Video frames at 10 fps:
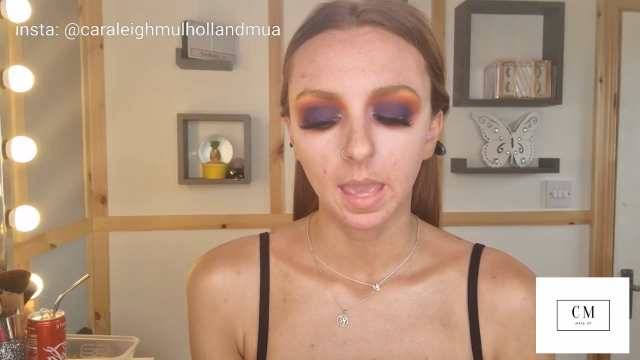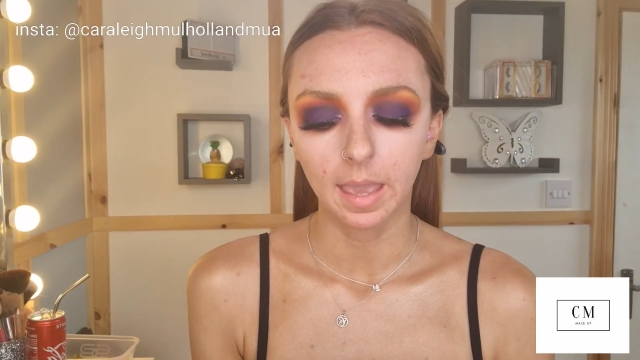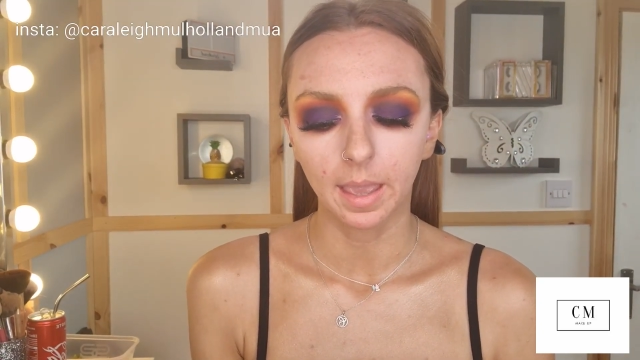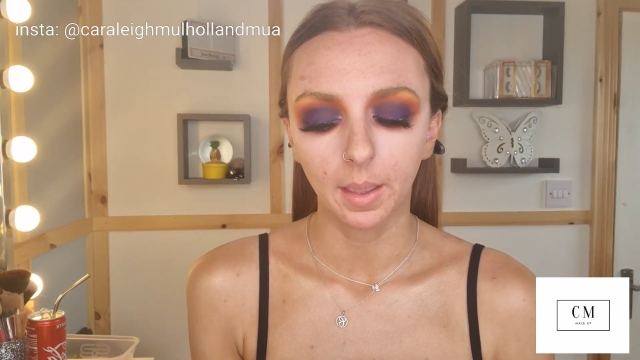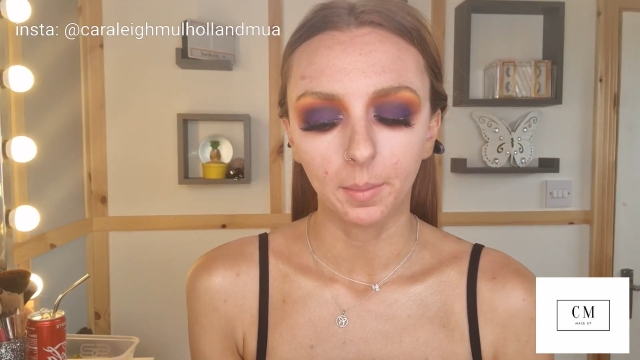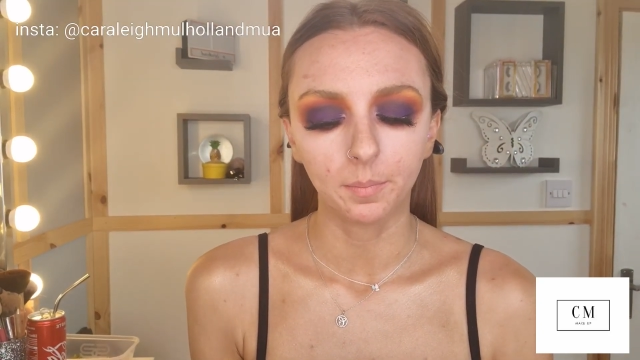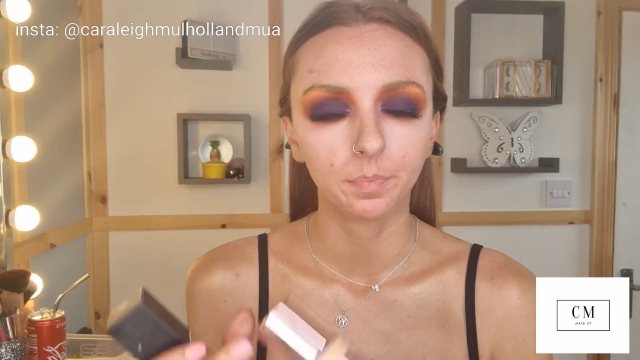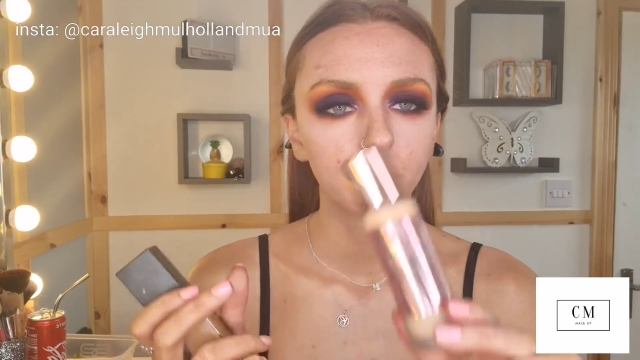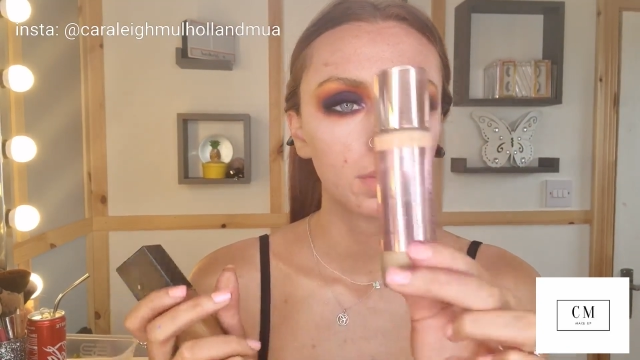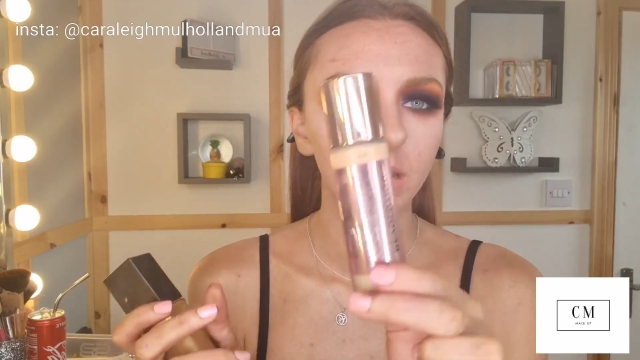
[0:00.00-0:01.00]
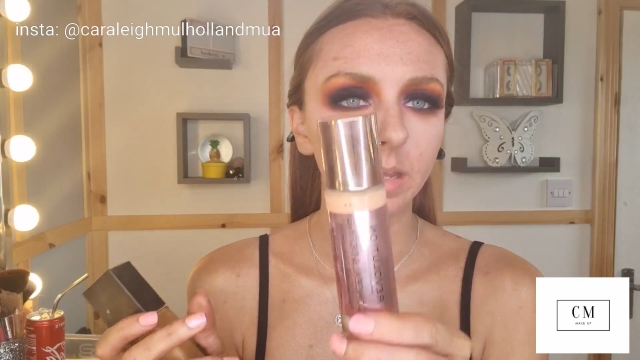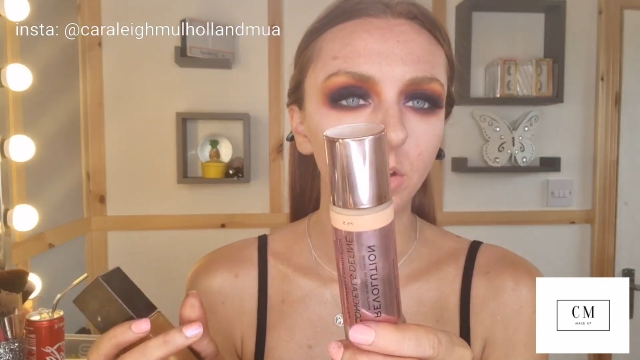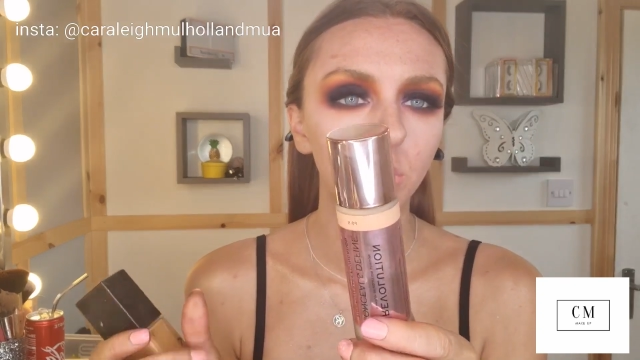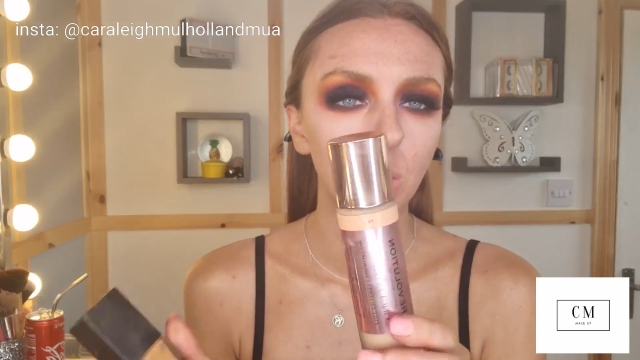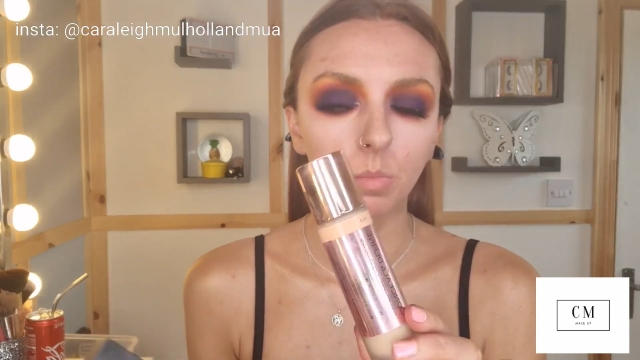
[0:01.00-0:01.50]
I'm
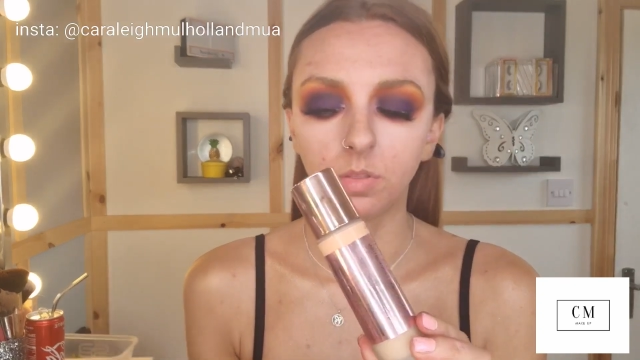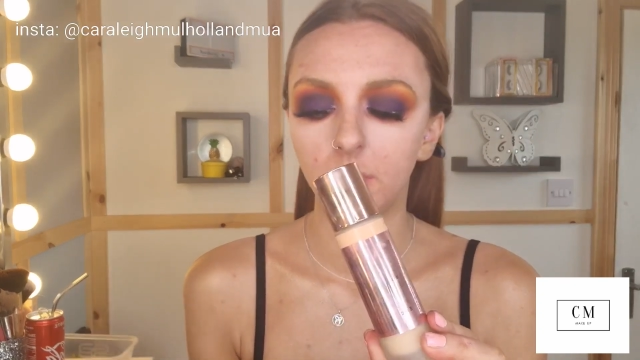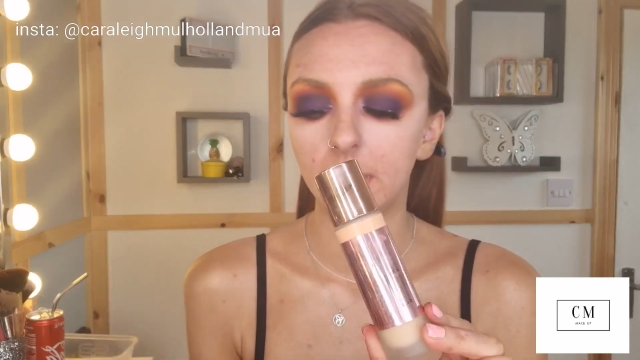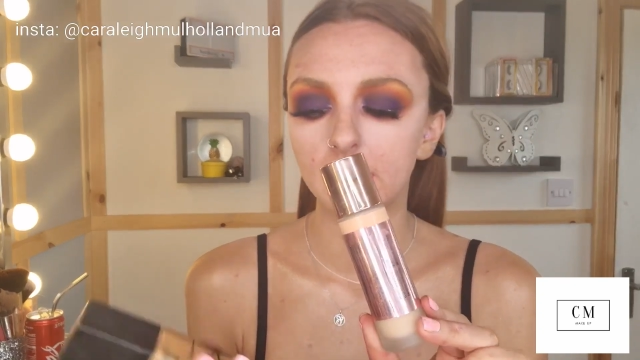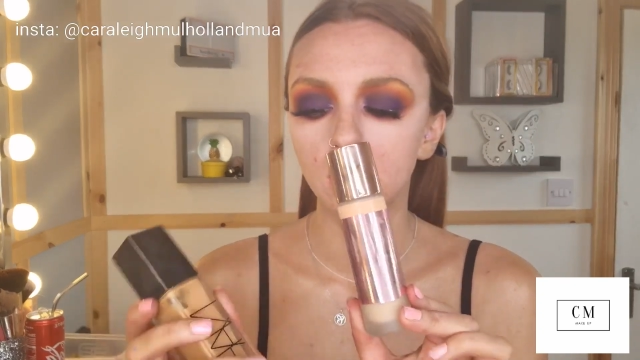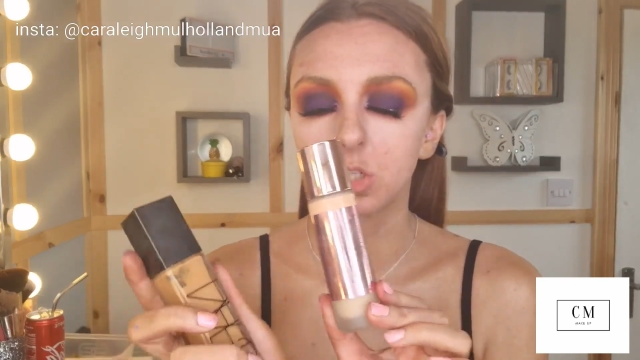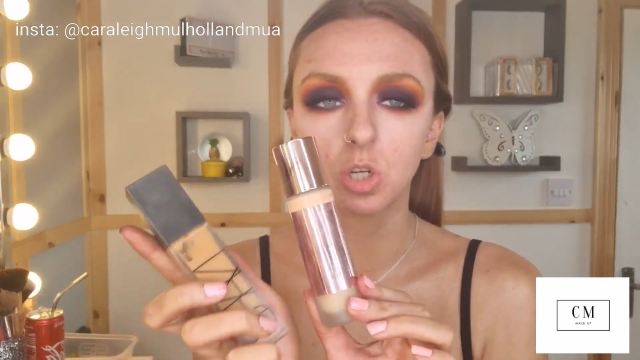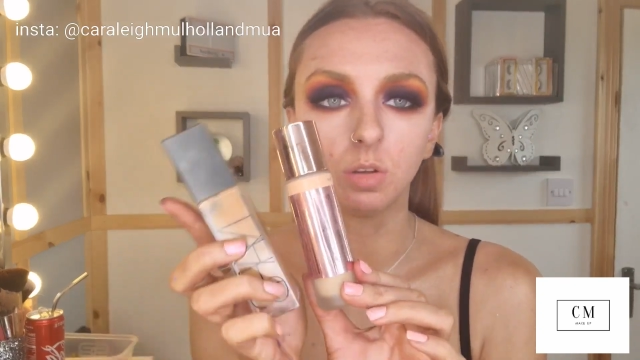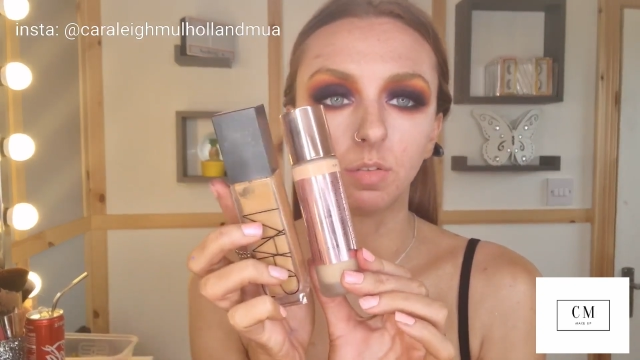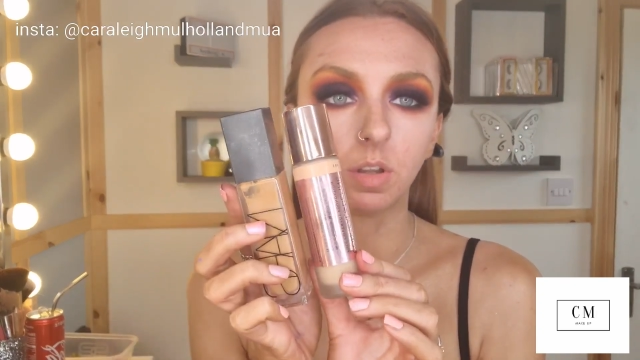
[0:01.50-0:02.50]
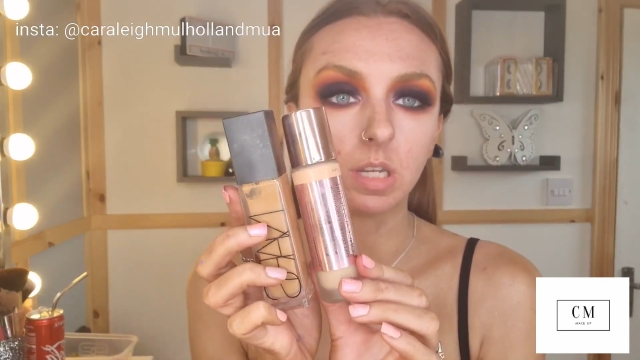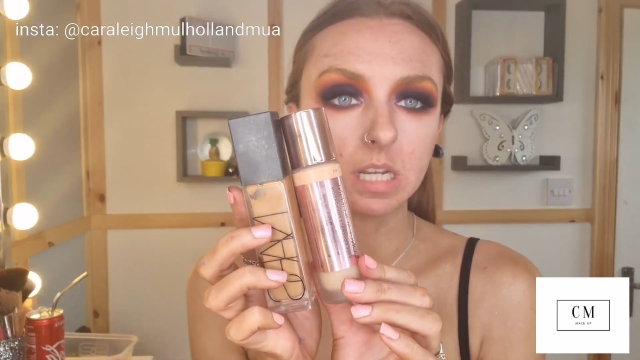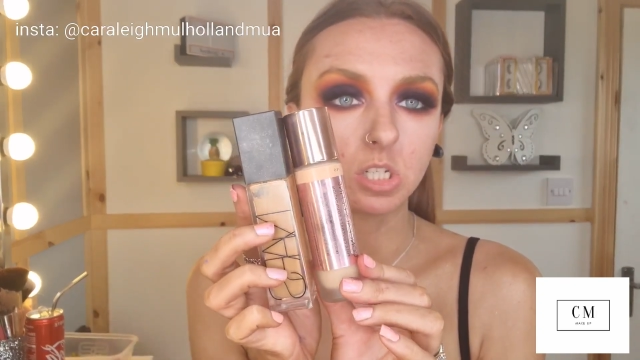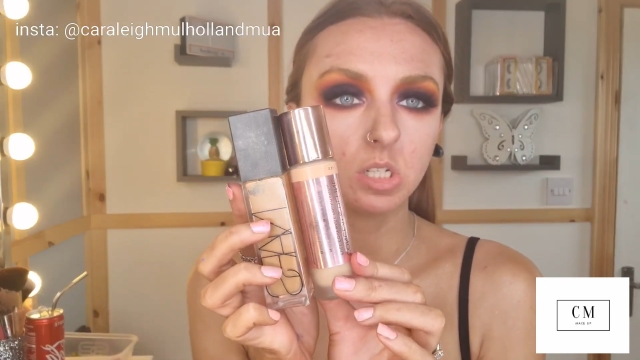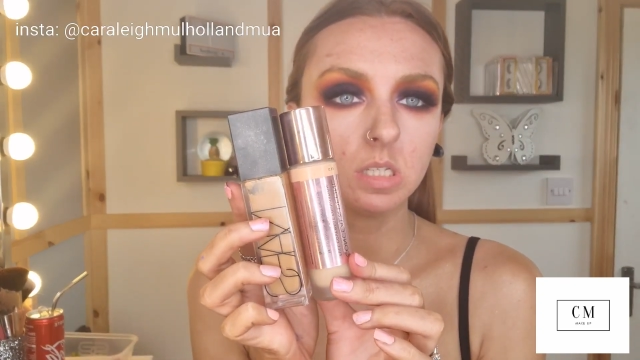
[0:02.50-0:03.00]
going to go in with these two
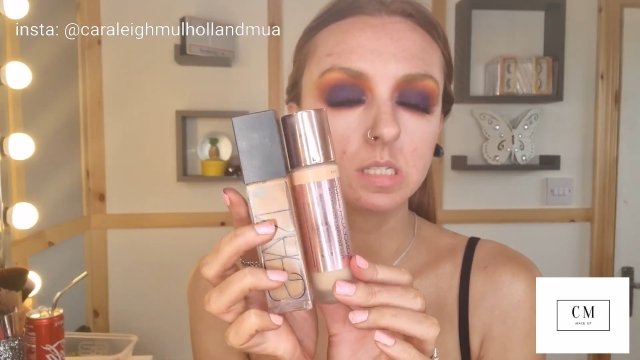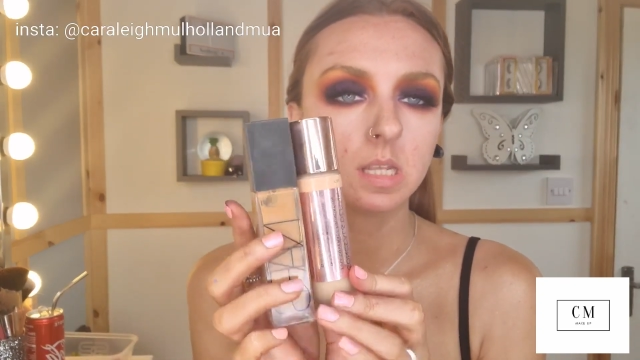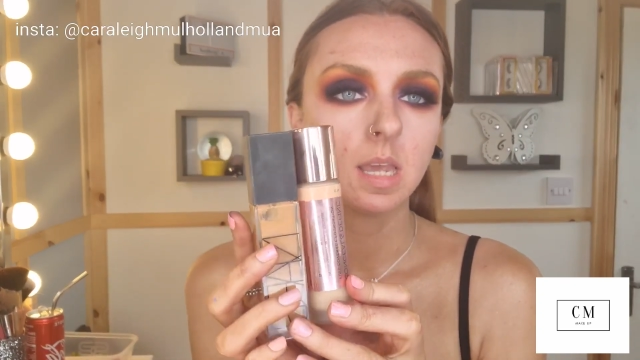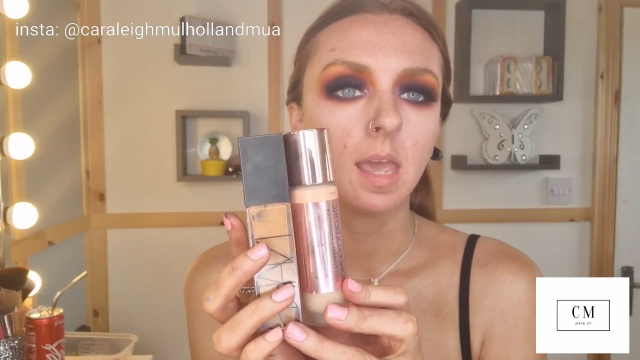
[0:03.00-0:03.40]
foundations